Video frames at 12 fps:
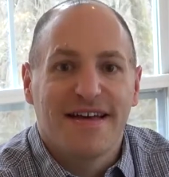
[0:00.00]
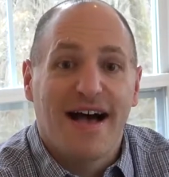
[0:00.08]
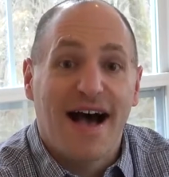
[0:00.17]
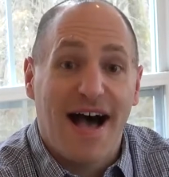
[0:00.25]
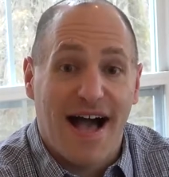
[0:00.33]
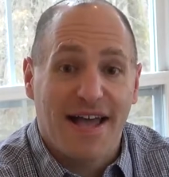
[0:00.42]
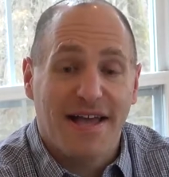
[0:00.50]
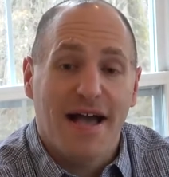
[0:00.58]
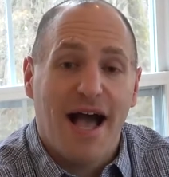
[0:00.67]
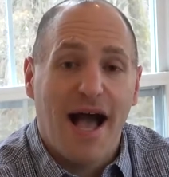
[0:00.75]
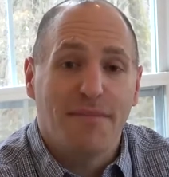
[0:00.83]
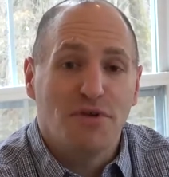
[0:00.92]
Hi,
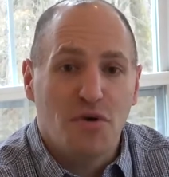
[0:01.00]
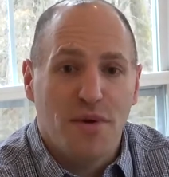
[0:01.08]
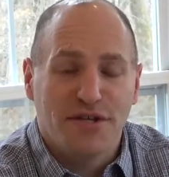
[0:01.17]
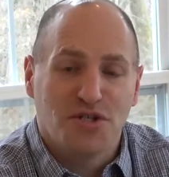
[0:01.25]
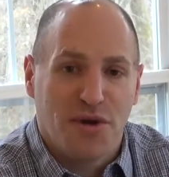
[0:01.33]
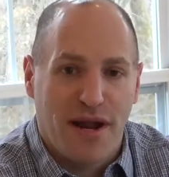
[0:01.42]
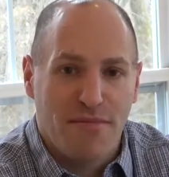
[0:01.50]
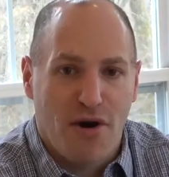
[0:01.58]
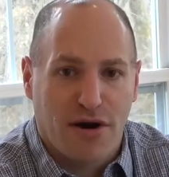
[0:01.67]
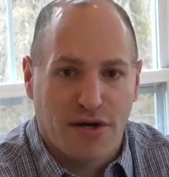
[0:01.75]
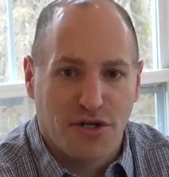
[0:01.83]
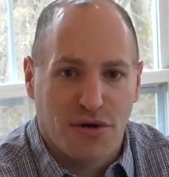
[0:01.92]
I'm U.S.
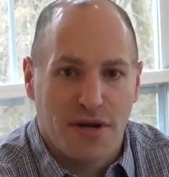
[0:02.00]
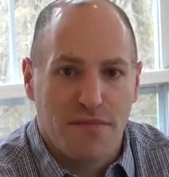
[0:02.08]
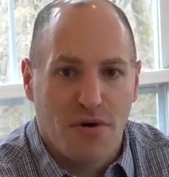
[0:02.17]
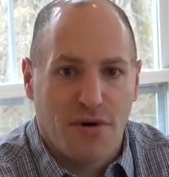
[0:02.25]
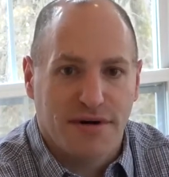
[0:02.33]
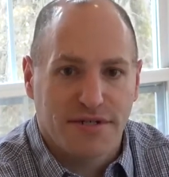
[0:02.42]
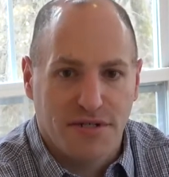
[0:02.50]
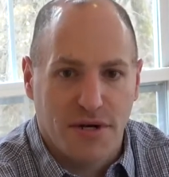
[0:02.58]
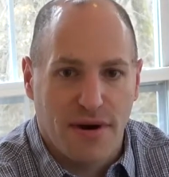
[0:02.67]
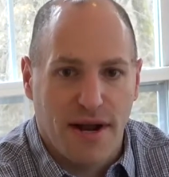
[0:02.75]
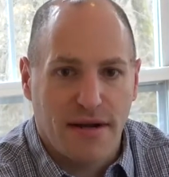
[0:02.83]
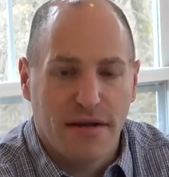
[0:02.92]
Trademark Attorney Morris
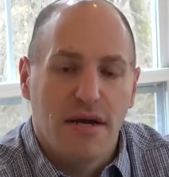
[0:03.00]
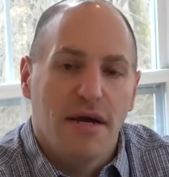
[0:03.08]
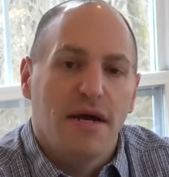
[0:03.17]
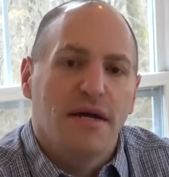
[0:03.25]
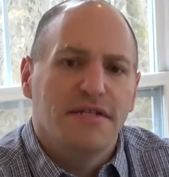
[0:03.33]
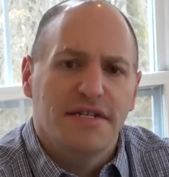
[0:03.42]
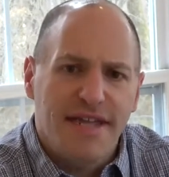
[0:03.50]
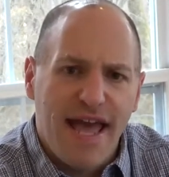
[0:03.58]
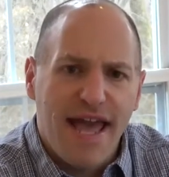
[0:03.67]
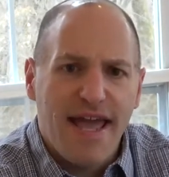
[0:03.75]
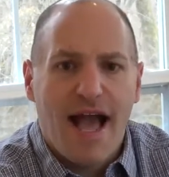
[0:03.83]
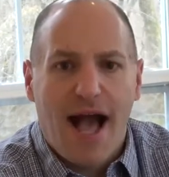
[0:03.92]
Turek.
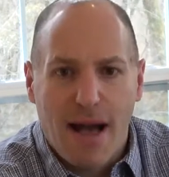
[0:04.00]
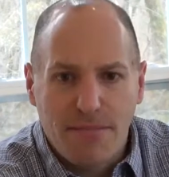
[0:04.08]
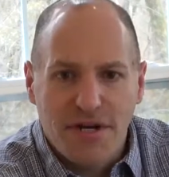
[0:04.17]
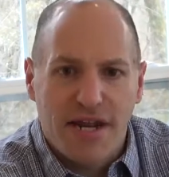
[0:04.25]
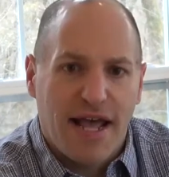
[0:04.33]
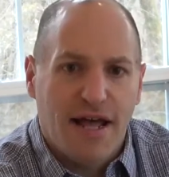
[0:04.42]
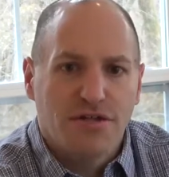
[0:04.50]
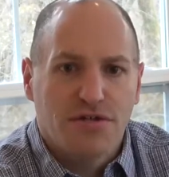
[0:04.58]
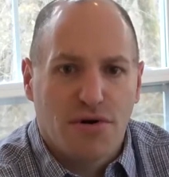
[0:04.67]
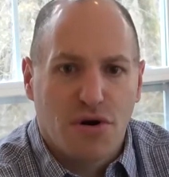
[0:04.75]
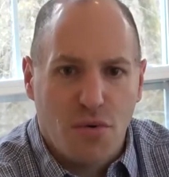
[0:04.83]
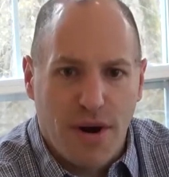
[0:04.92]
Today, I'm going to
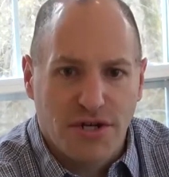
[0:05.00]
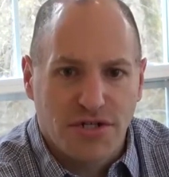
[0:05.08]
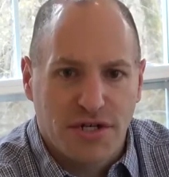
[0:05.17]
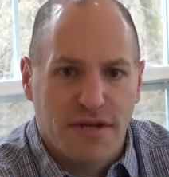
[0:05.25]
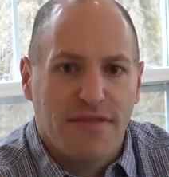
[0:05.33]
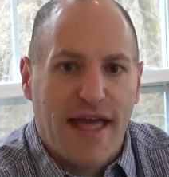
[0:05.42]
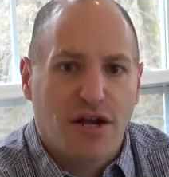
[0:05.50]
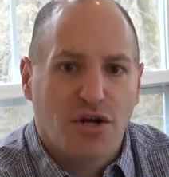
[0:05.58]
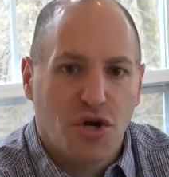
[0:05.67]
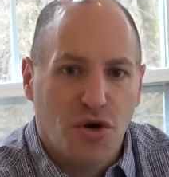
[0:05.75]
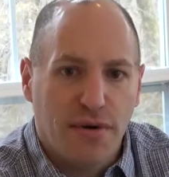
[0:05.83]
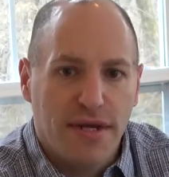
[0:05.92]
answer a question that
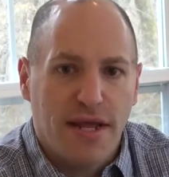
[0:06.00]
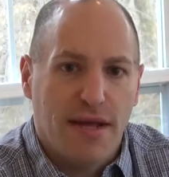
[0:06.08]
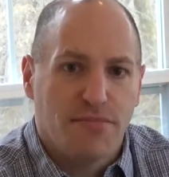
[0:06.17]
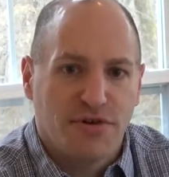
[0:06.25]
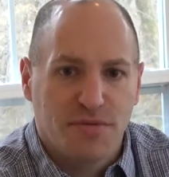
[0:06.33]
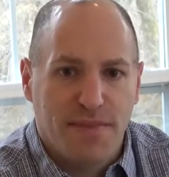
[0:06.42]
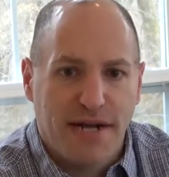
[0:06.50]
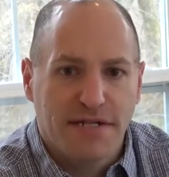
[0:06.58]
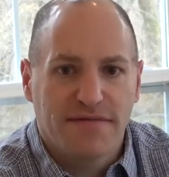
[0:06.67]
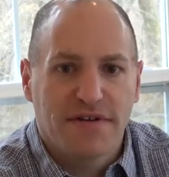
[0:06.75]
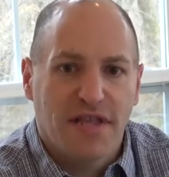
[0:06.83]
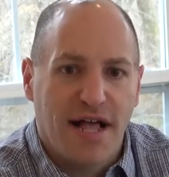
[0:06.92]
current and
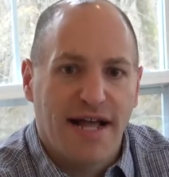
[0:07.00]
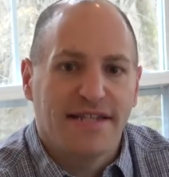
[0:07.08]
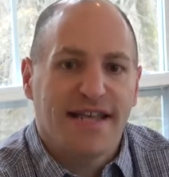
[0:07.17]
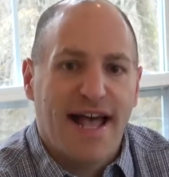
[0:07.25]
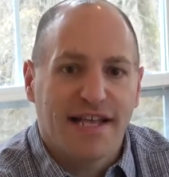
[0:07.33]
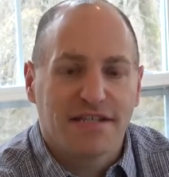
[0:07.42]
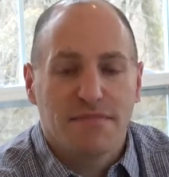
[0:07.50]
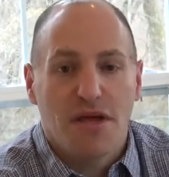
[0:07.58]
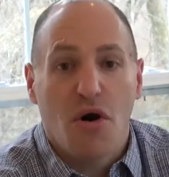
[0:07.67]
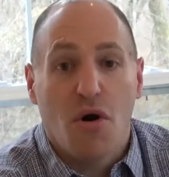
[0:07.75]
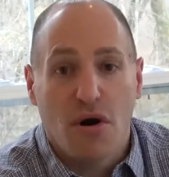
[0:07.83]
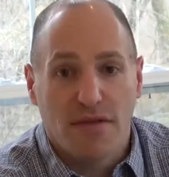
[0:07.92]
prospective clients ask
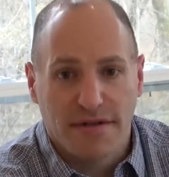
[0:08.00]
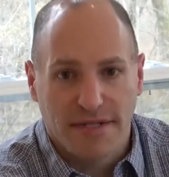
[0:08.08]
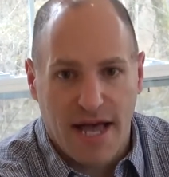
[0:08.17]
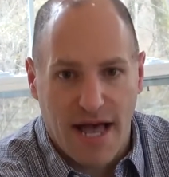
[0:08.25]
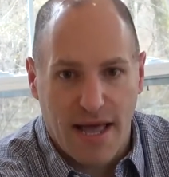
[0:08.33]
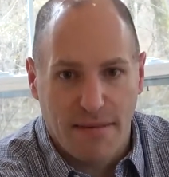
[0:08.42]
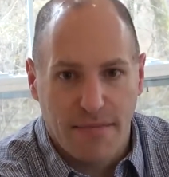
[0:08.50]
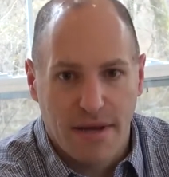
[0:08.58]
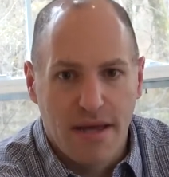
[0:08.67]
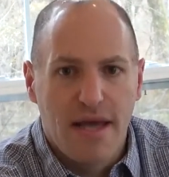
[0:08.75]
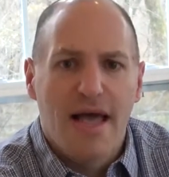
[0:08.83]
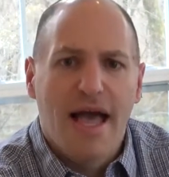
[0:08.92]
me all the time.
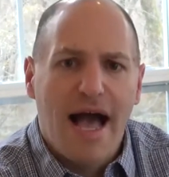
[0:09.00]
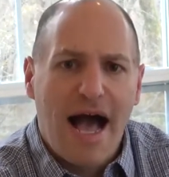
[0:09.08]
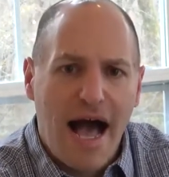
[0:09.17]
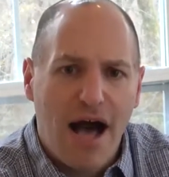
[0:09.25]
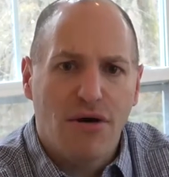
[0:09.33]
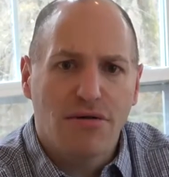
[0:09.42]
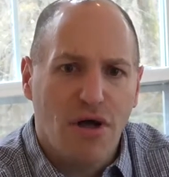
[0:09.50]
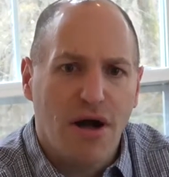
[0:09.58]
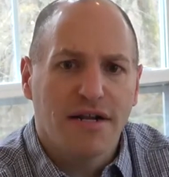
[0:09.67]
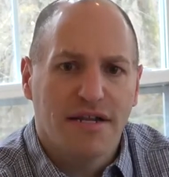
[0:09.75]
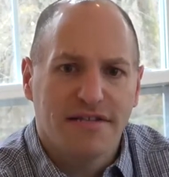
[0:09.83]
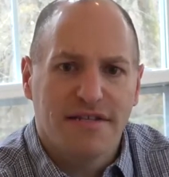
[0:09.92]
How
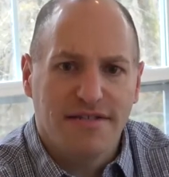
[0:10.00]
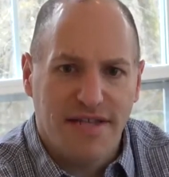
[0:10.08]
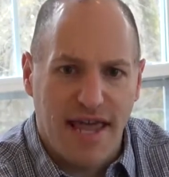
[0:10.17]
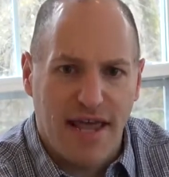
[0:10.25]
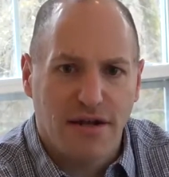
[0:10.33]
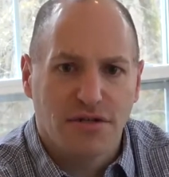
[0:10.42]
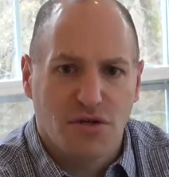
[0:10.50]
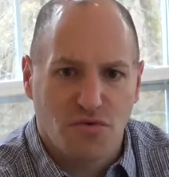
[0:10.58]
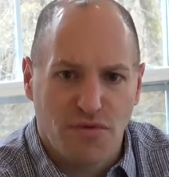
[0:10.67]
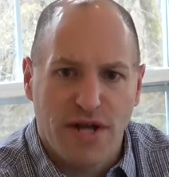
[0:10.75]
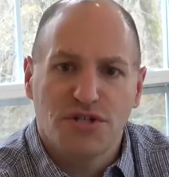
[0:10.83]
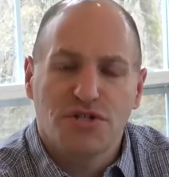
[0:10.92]
long does it take to
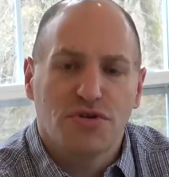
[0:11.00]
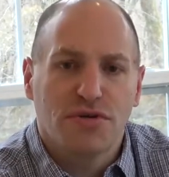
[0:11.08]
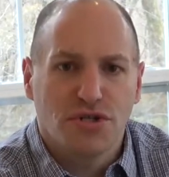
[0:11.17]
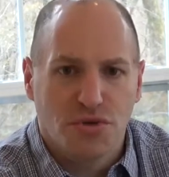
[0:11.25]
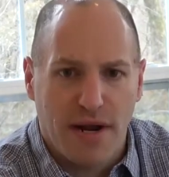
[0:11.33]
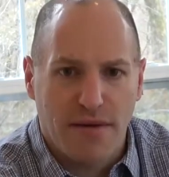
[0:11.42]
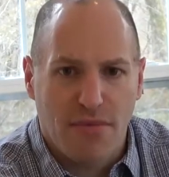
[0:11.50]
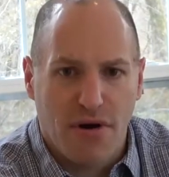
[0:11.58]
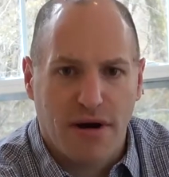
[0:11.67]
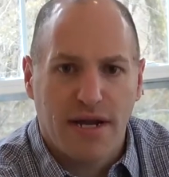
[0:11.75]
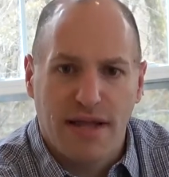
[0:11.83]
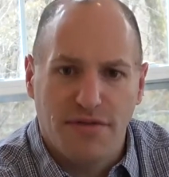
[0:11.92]
register a
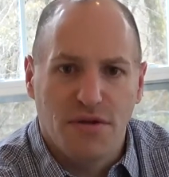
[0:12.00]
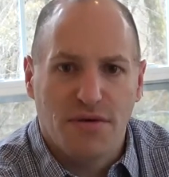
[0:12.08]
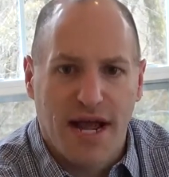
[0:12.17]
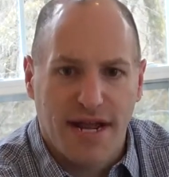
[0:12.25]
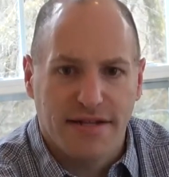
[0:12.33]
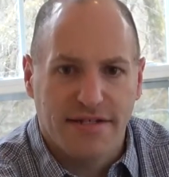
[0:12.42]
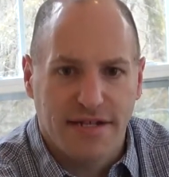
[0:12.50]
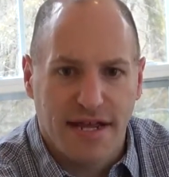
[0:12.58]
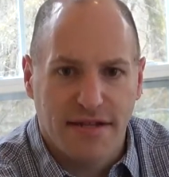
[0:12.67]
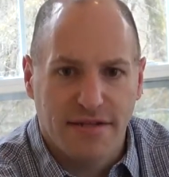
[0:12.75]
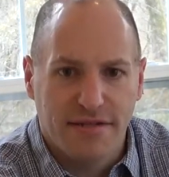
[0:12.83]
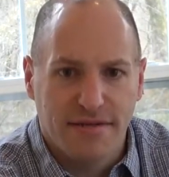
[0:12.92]
trademark in the United
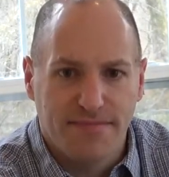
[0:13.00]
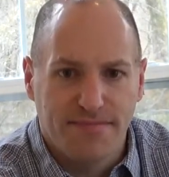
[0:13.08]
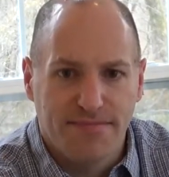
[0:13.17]
States?